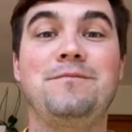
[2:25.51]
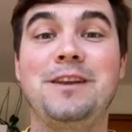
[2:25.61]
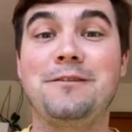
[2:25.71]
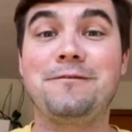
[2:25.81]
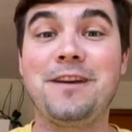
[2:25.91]

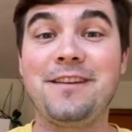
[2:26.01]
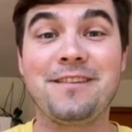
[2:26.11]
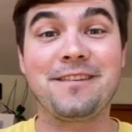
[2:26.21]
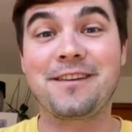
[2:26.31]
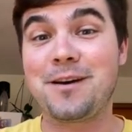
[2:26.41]
you know,
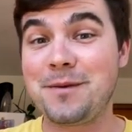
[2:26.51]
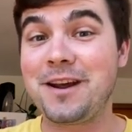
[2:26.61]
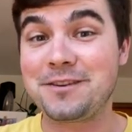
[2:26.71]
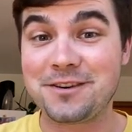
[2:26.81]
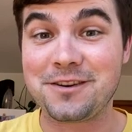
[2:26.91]
faces coming
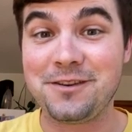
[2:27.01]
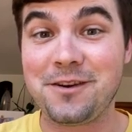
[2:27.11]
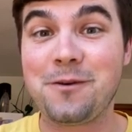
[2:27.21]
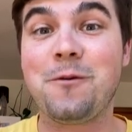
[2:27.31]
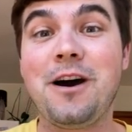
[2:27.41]
out your
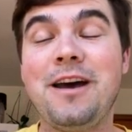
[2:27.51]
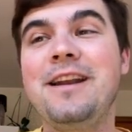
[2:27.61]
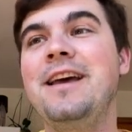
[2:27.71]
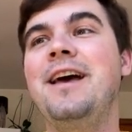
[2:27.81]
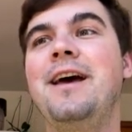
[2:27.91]
you-know-what,